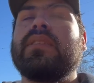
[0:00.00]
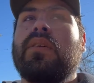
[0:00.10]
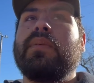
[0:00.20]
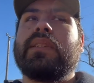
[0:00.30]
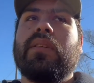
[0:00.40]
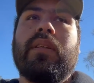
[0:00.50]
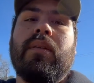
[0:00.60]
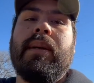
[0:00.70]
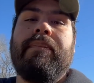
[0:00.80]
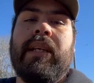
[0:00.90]
always throwing
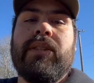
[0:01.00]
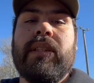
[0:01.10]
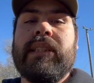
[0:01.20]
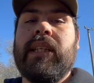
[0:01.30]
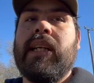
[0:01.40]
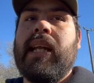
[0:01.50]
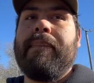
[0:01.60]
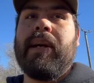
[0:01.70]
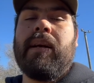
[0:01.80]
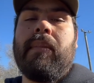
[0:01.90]
away pink drinks here and I
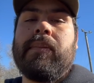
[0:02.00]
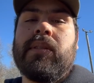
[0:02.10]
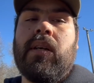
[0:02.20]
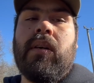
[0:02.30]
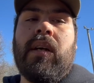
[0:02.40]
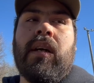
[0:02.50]
pick them up. So